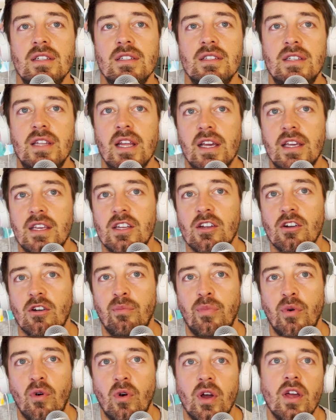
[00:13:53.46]
dick your
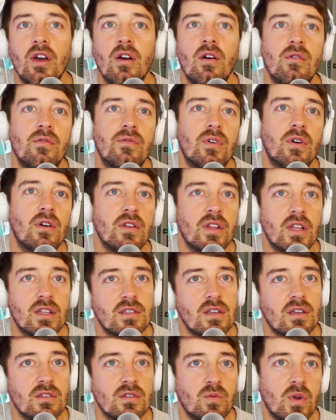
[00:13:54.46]
boy over. That
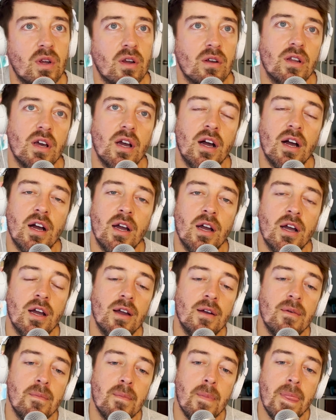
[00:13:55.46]
sounds weird.
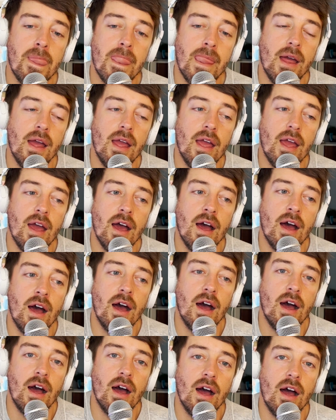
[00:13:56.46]
Um,
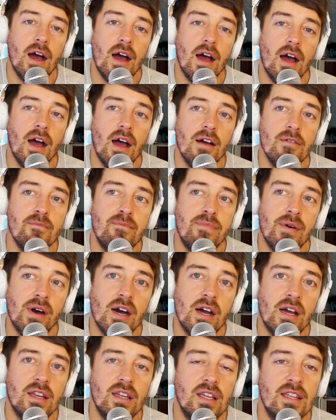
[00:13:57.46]
uh,
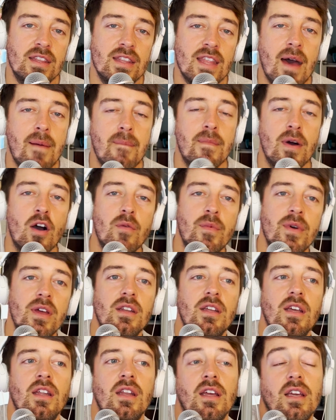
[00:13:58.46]
but in that
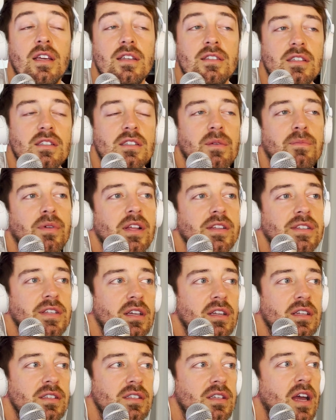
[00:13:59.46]
moment, and I guess it's a blessing
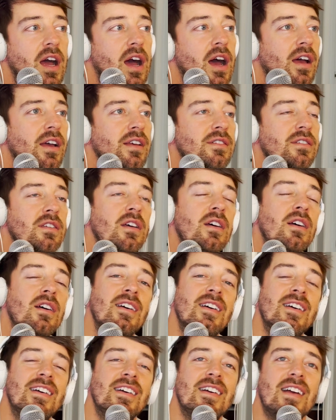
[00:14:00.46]
in disguise.
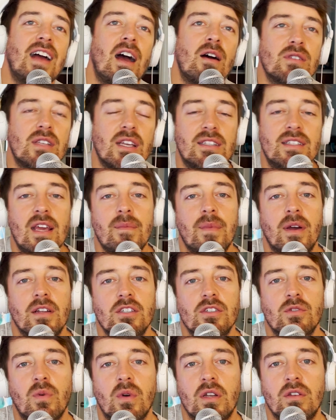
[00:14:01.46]
I was like, damn, I
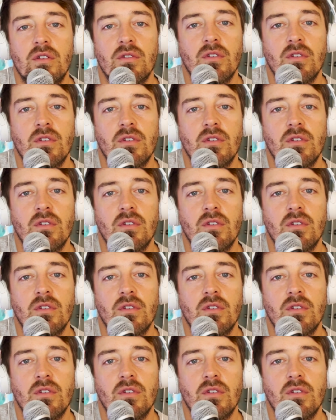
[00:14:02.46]
just want to do